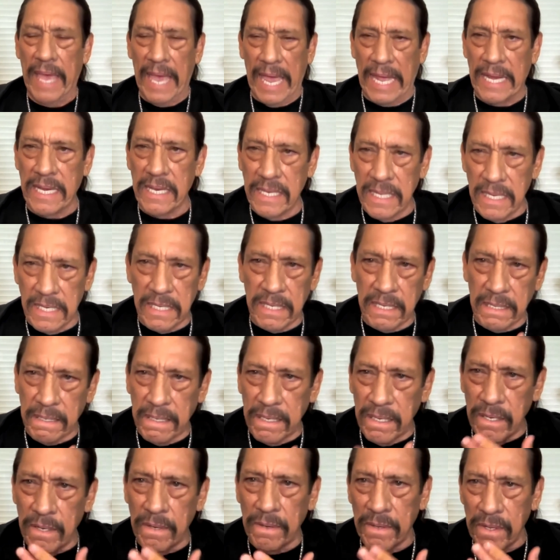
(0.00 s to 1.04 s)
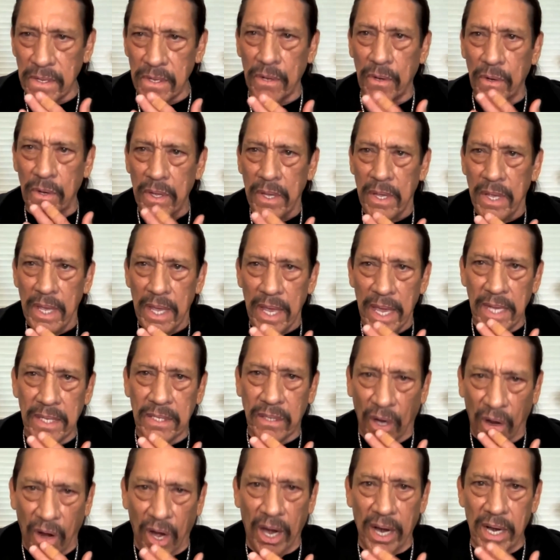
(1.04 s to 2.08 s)
And this, you, you know, it's
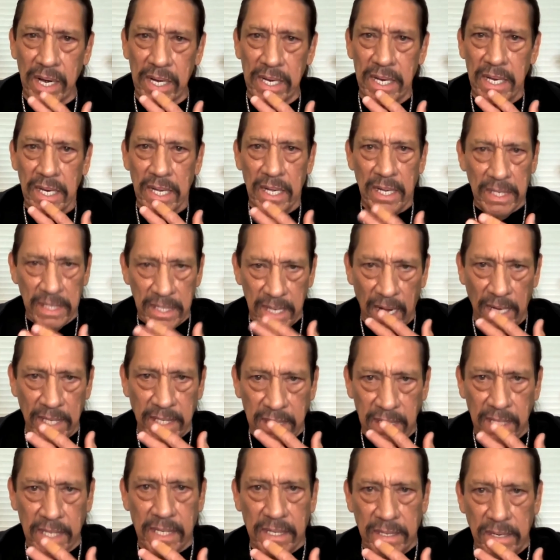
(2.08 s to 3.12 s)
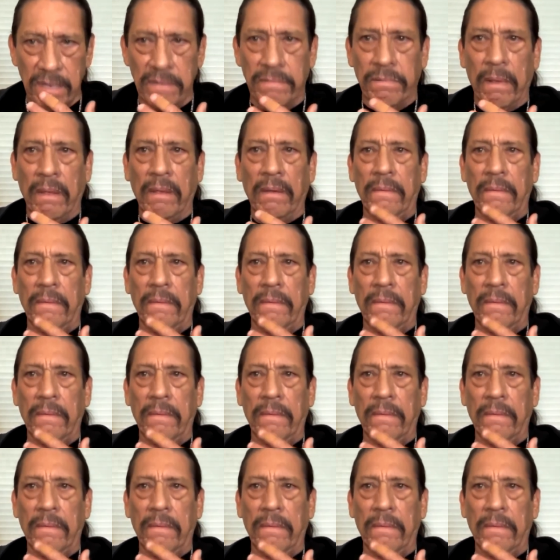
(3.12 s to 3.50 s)
hard not to, your,